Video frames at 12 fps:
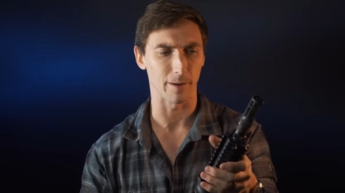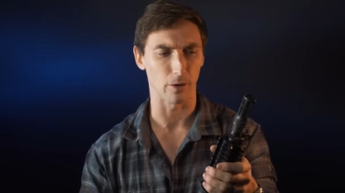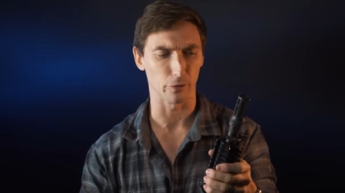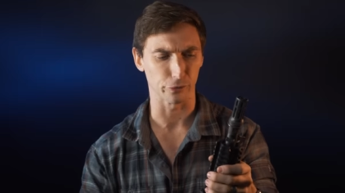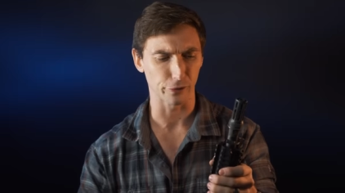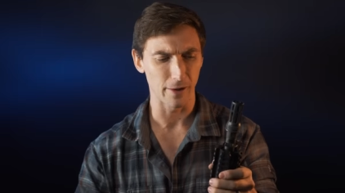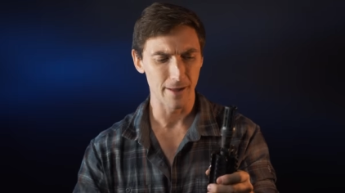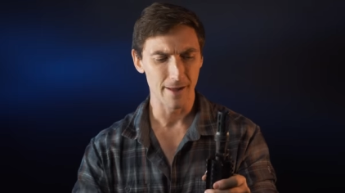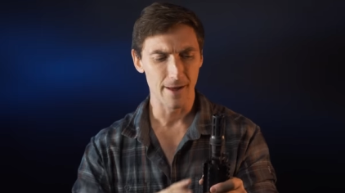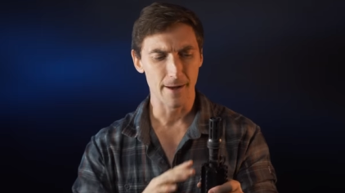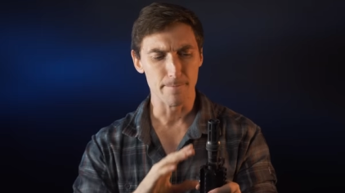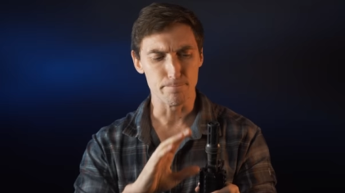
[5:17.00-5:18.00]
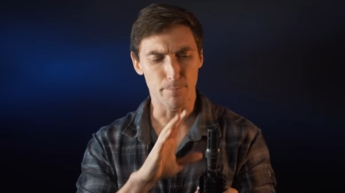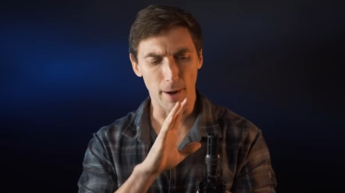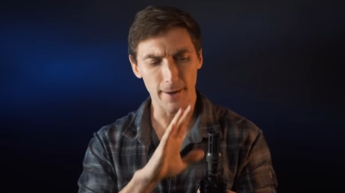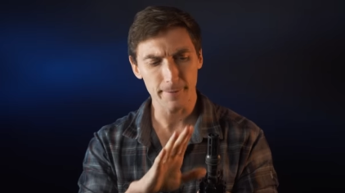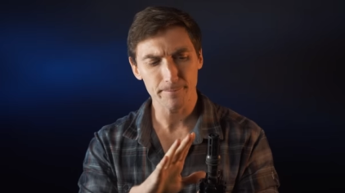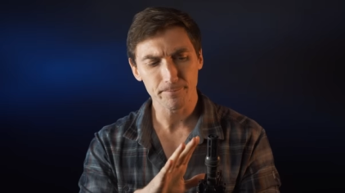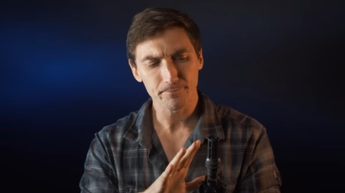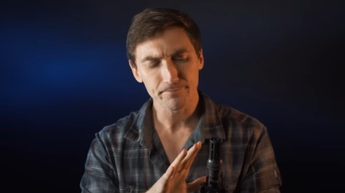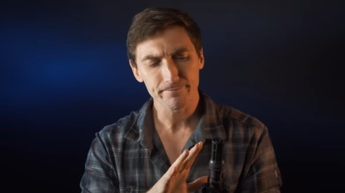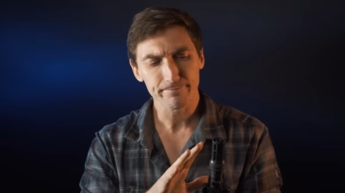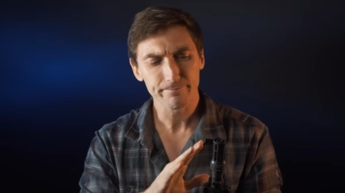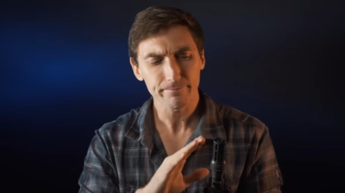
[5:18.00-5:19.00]
barrels, but
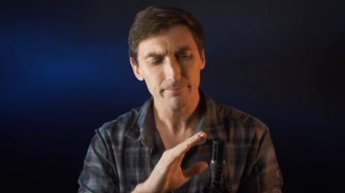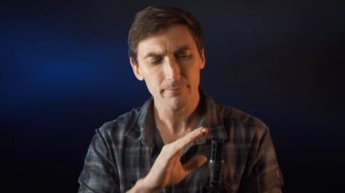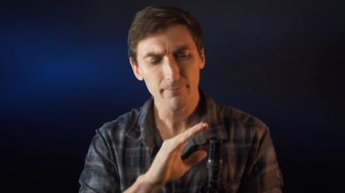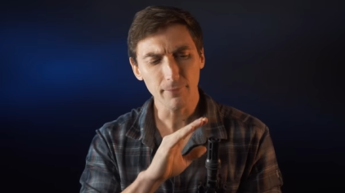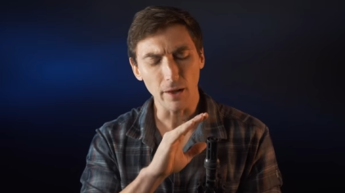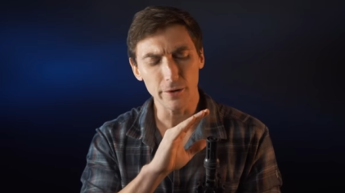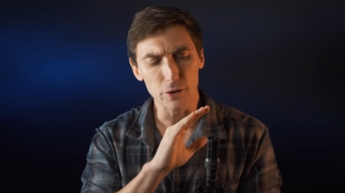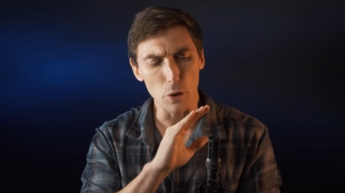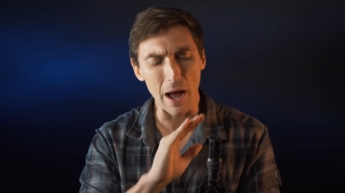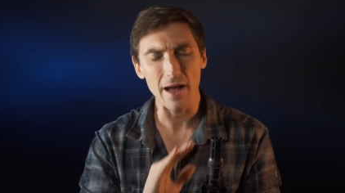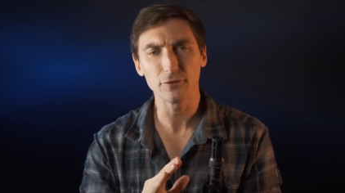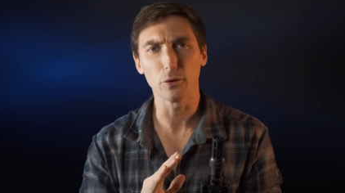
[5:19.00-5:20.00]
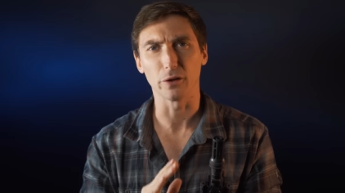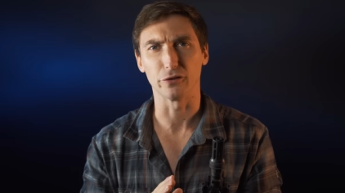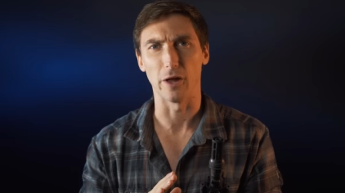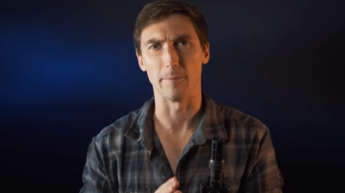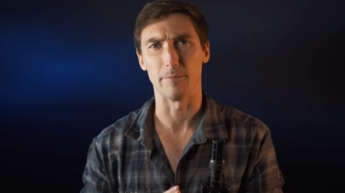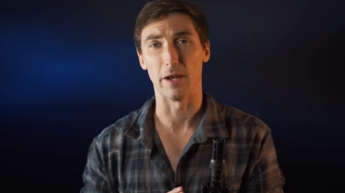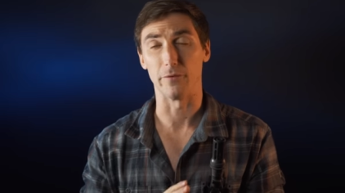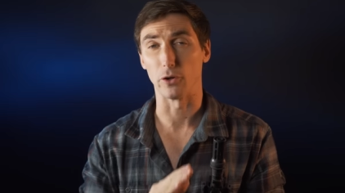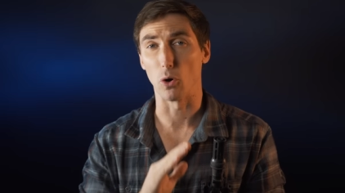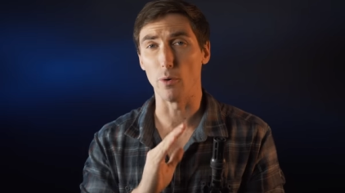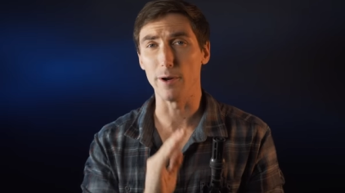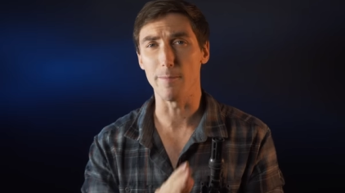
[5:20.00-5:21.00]
you have to accept that if you're
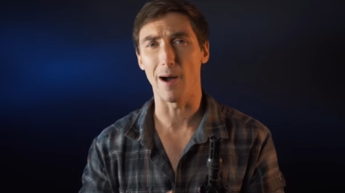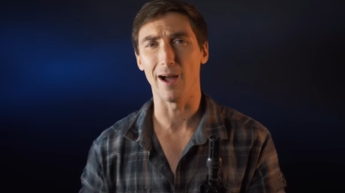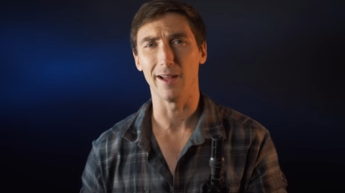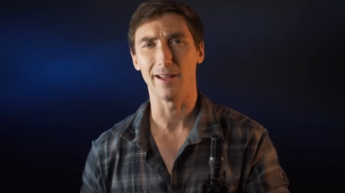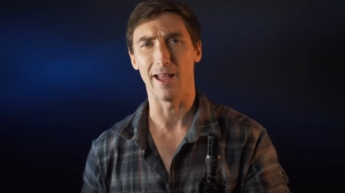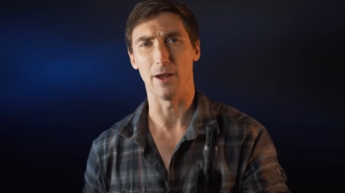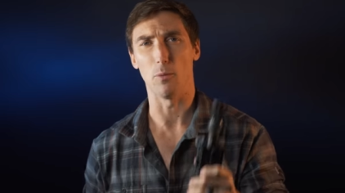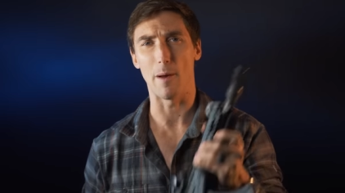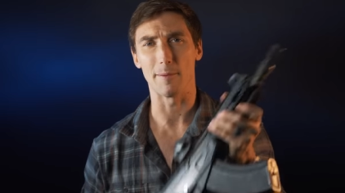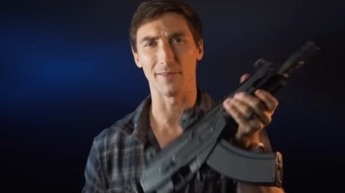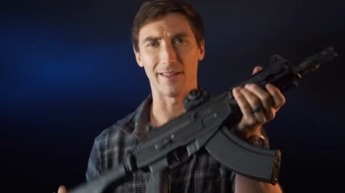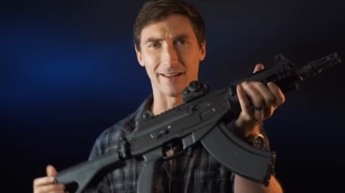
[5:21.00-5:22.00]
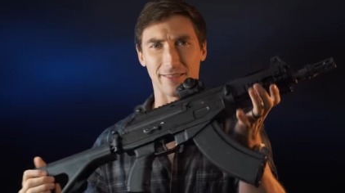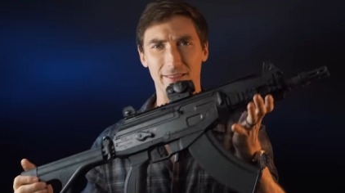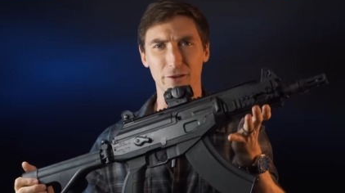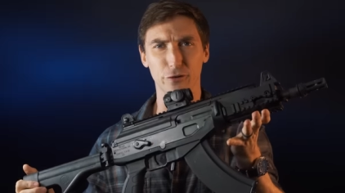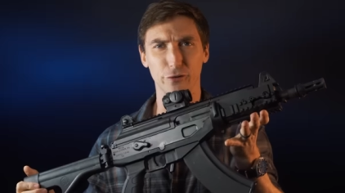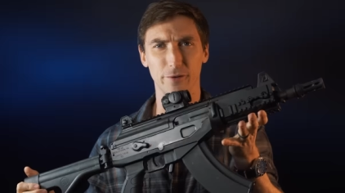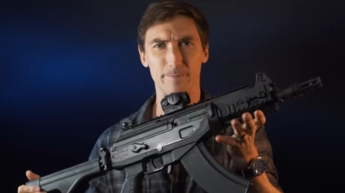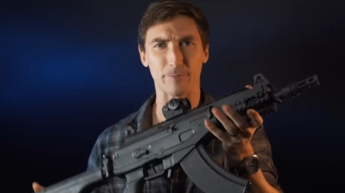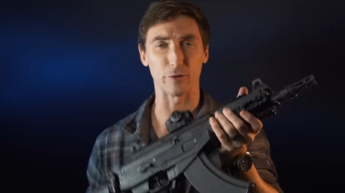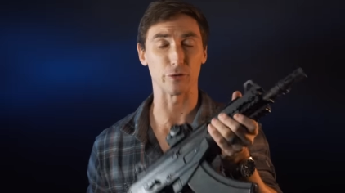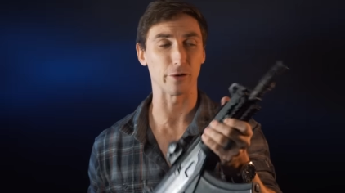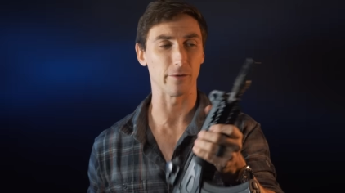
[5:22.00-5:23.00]
going to buy a weapon like this,
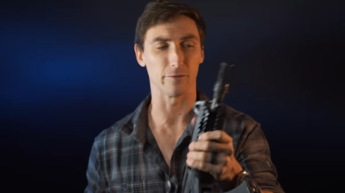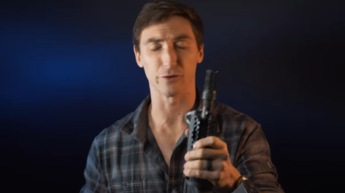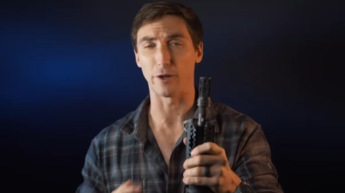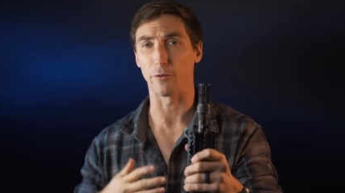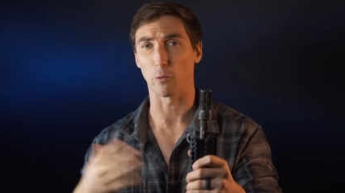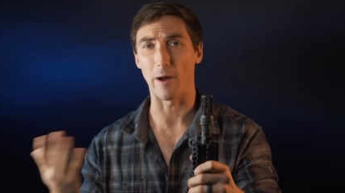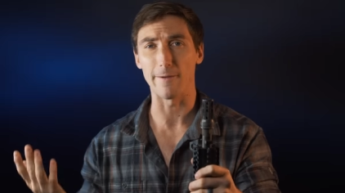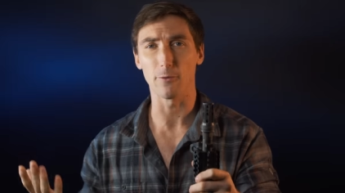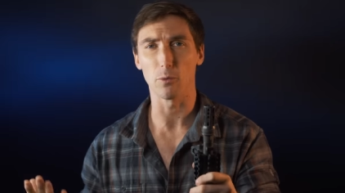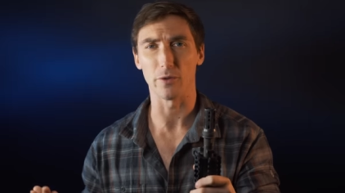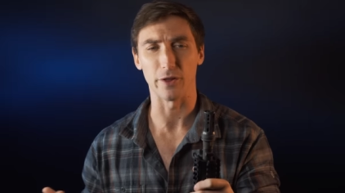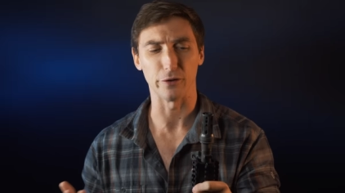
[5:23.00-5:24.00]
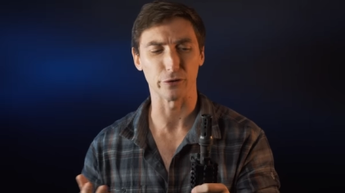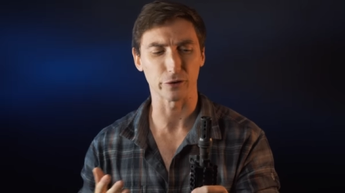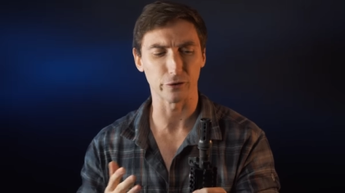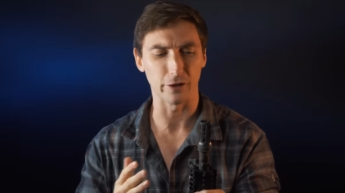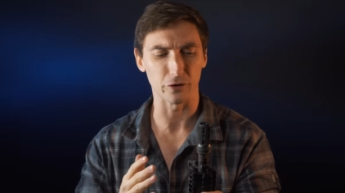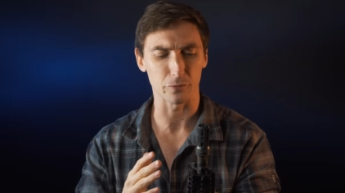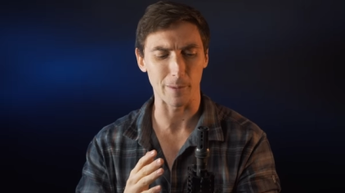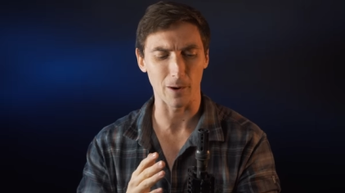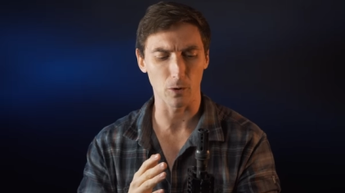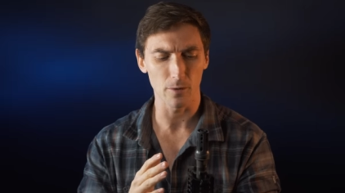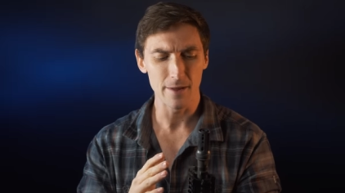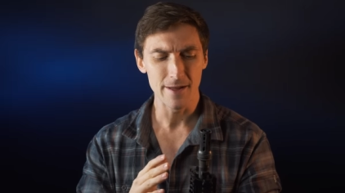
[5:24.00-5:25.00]
instead of, say, the rifle with a 16 inch
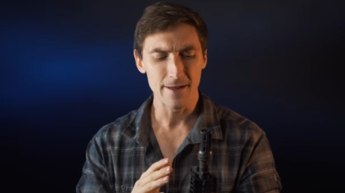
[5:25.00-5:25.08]
barrel,